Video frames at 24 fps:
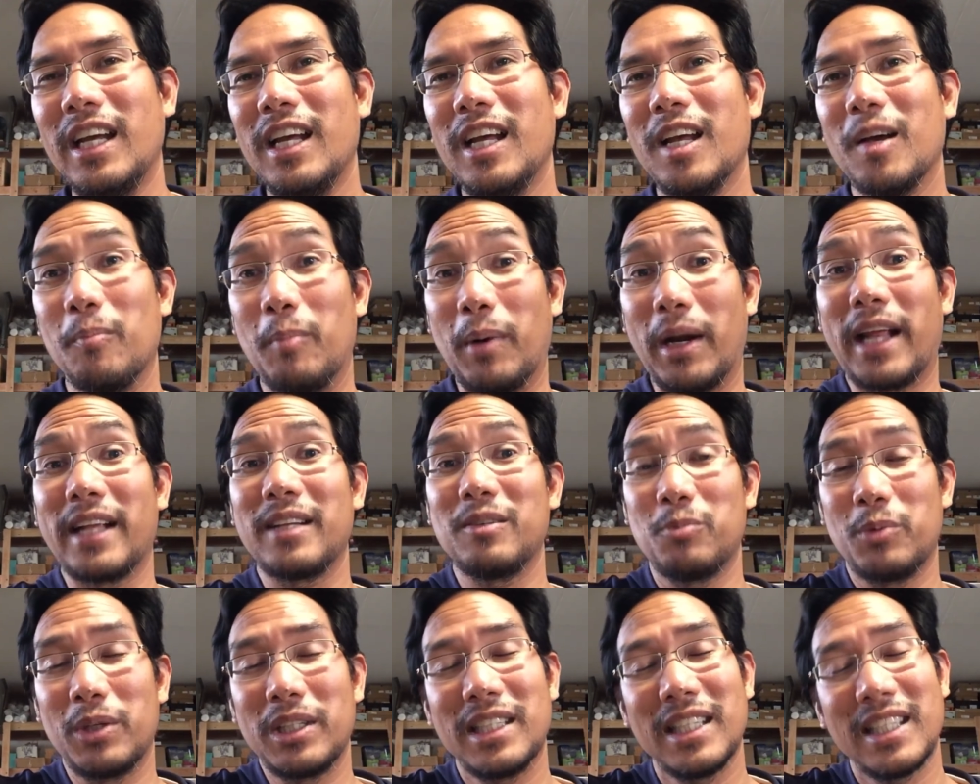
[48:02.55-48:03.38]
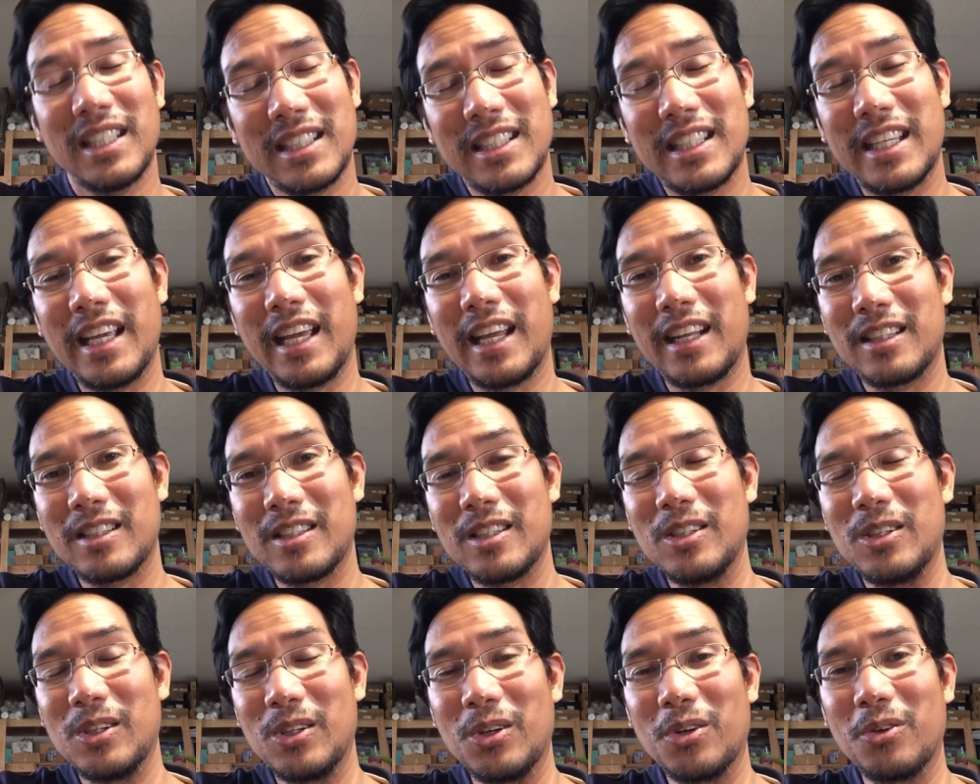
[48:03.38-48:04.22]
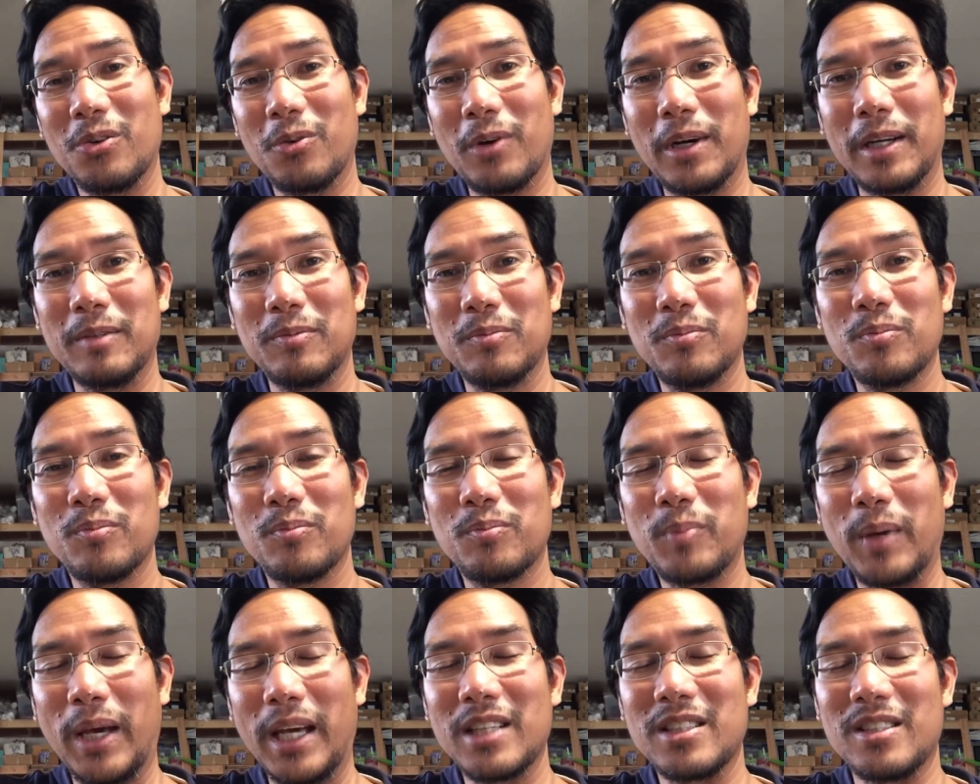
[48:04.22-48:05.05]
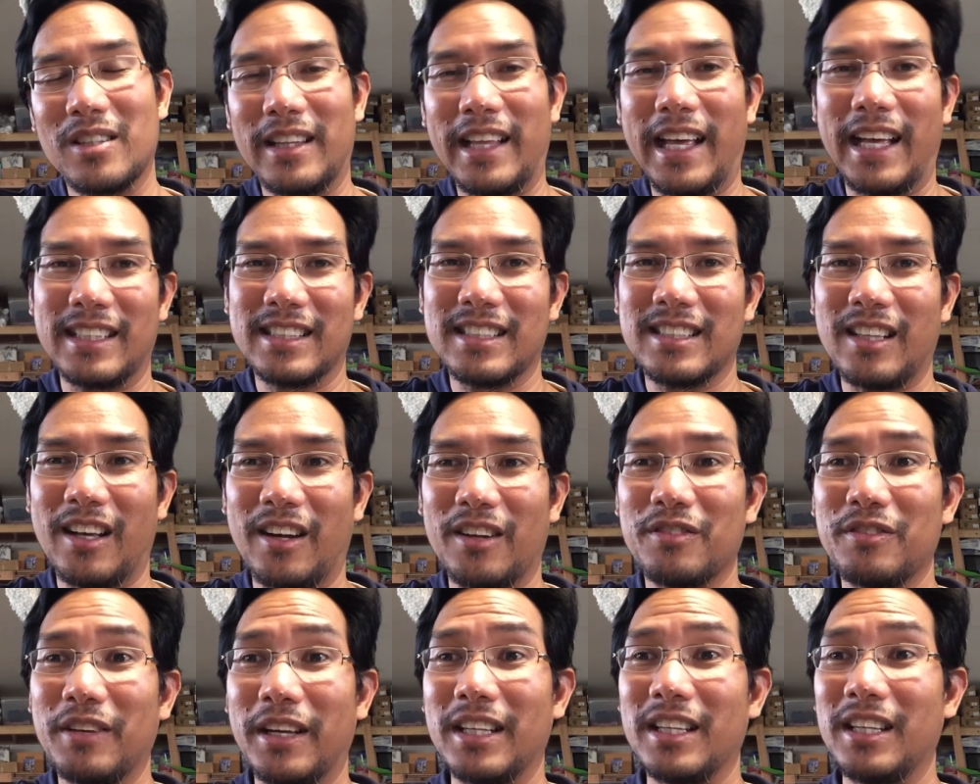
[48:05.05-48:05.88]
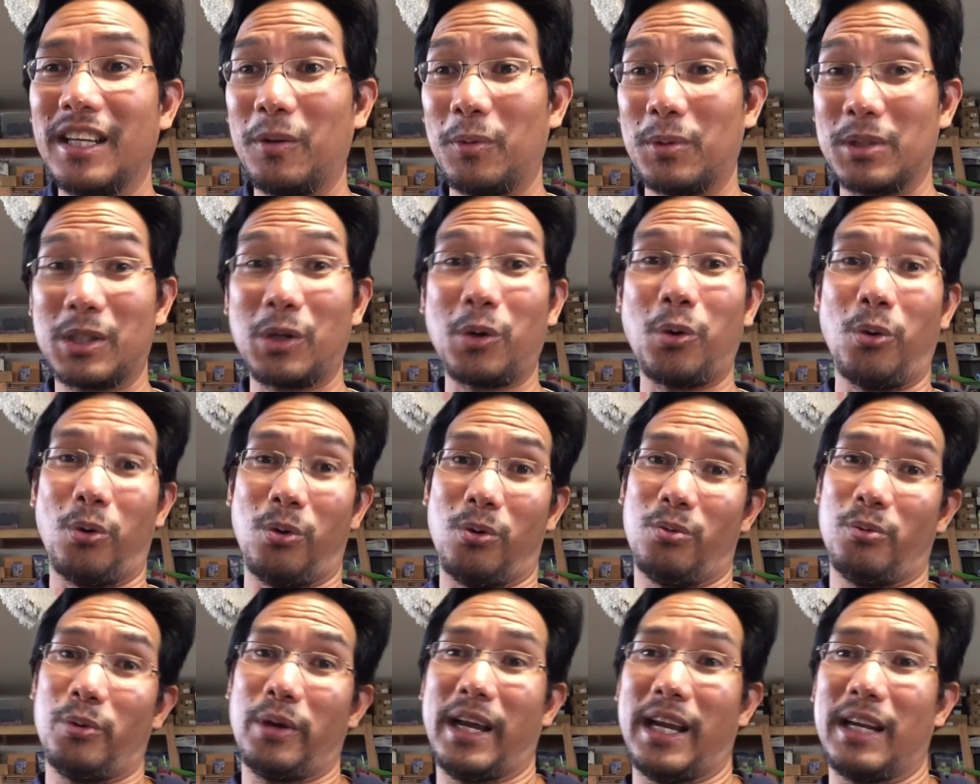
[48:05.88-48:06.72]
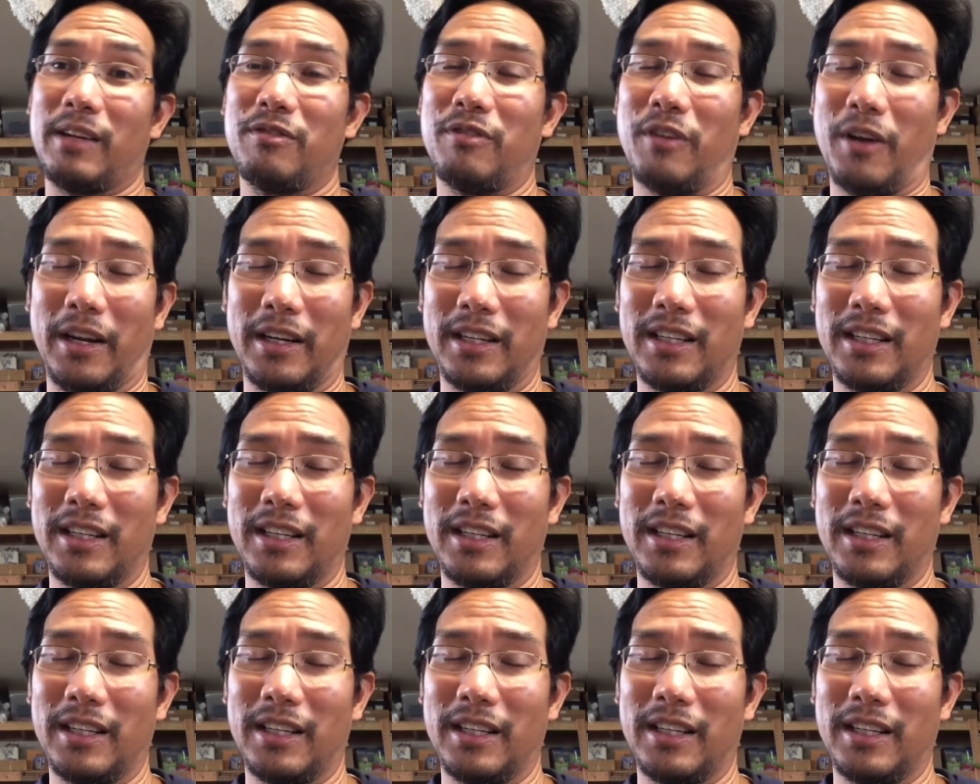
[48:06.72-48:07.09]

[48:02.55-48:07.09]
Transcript: But we did get to do 1 page of that stuff, and it was cool. We had fun.